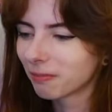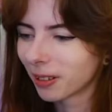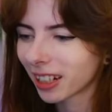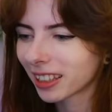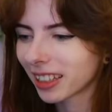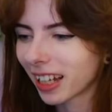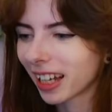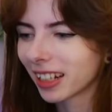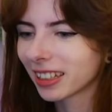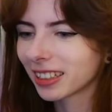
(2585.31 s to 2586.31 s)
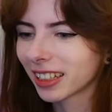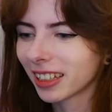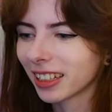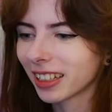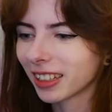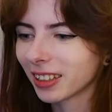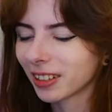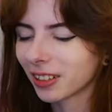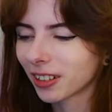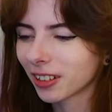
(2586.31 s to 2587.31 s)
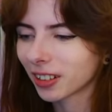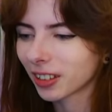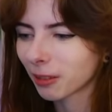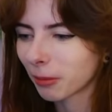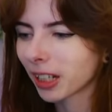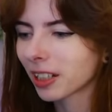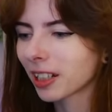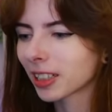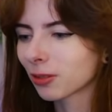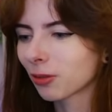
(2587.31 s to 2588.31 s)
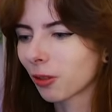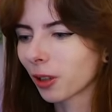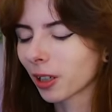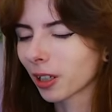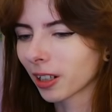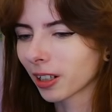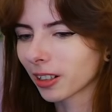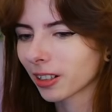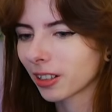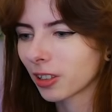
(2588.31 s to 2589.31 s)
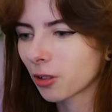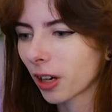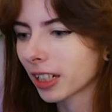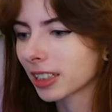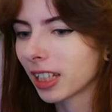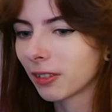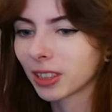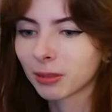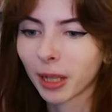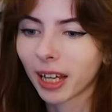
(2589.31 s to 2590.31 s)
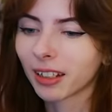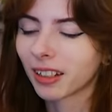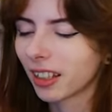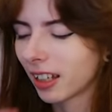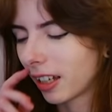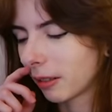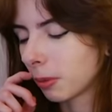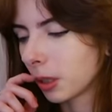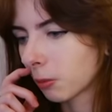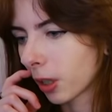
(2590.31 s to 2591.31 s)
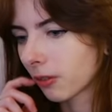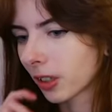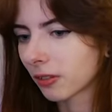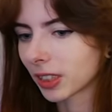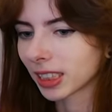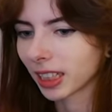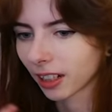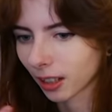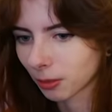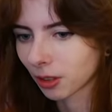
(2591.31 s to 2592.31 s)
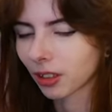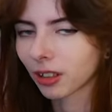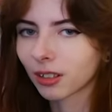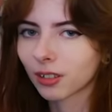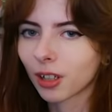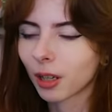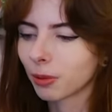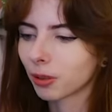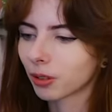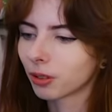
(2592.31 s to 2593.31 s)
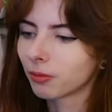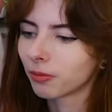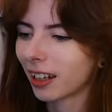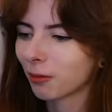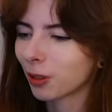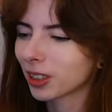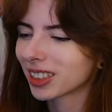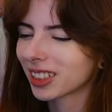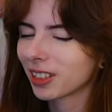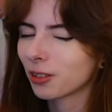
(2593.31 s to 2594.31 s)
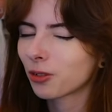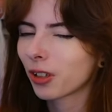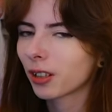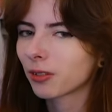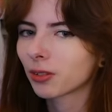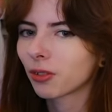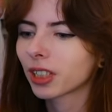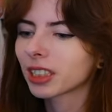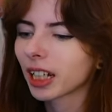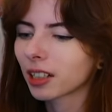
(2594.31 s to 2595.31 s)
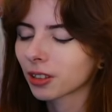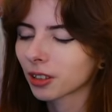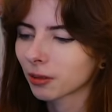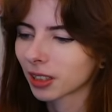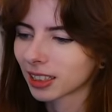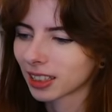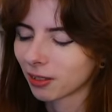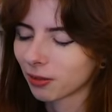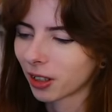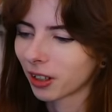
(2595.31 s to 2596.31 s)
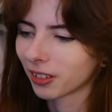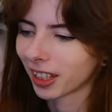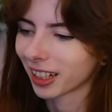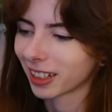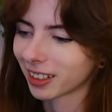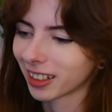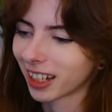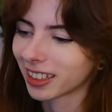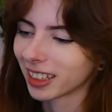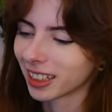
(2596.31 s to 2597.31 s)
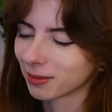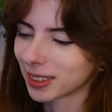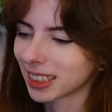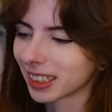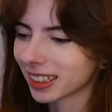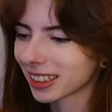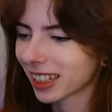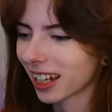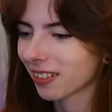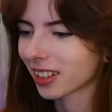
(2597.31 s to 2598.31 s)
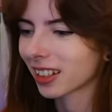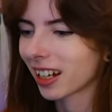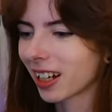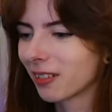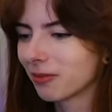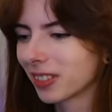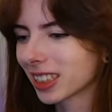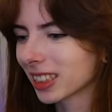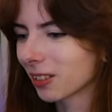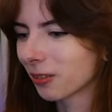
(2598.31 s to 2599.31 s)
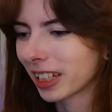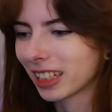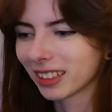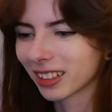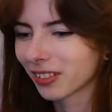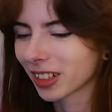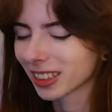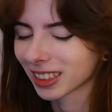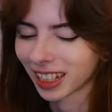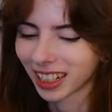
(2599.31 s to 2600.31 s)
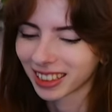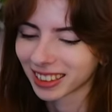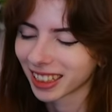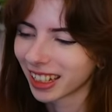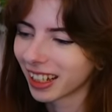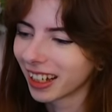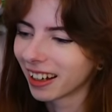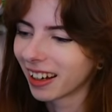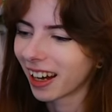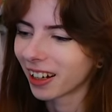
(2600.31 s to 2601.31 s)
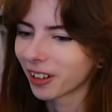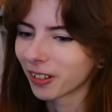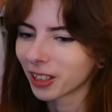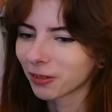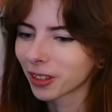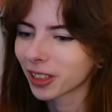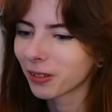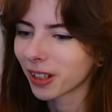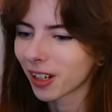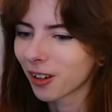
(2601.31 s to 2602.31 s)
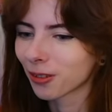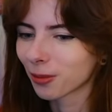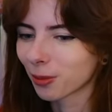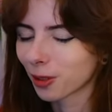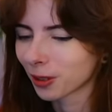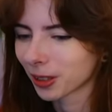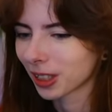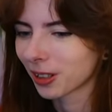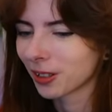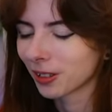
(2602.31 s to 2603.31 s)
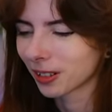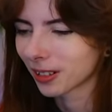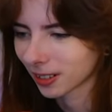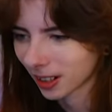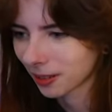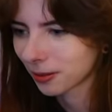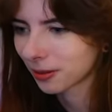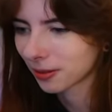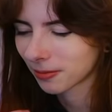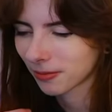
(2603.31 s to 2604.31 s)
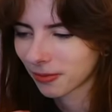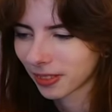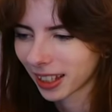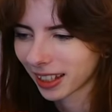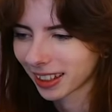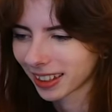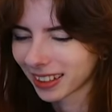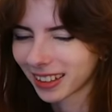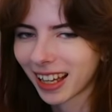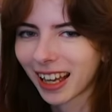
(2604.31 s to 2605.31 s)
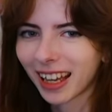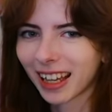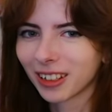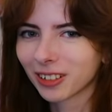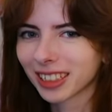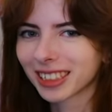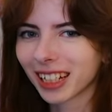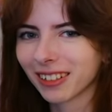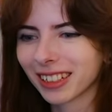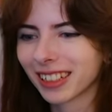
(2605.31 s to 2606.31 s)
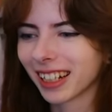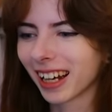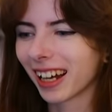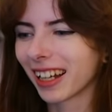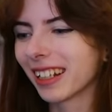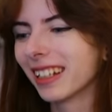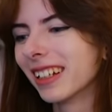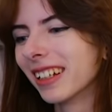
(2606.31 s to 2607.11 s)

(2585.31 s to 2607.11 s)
But at the end, he commended us for trying to save his men and being brave enough to stand up to the tribunal. I wasn't a huge fan of his voice actor because I felt like I could not take him seriously half the time because of the way he delivered his lines. I don't know, he really went overboard with the whole gruff, uh, angry sounding guy.